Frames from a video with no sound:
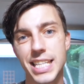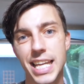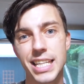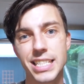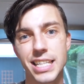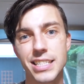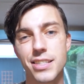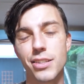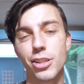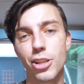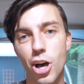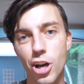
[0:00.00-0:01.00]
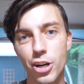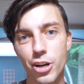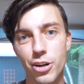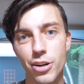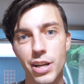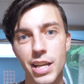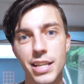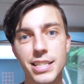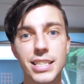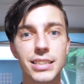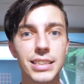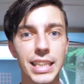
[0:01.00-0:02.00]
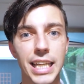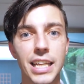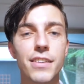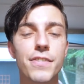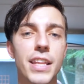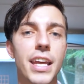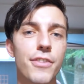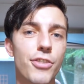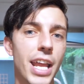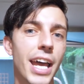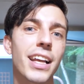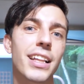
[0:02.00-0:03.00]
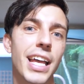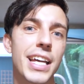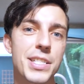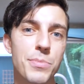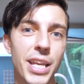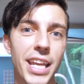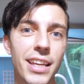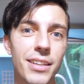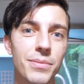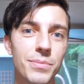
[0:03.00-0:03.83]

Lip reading: takes us longer to leave than if we had a Class B.